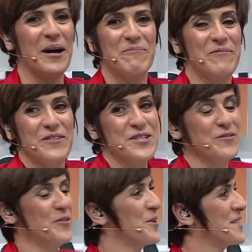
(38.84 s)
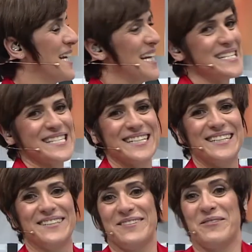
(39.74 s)
first of all, tell us,
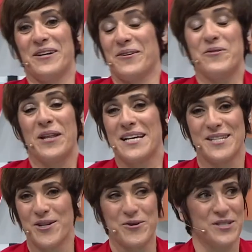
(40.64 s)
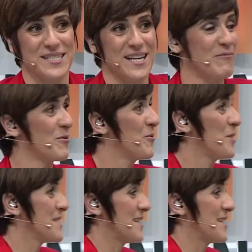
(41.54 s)
well, who doesn't know Shazam? Who doesn't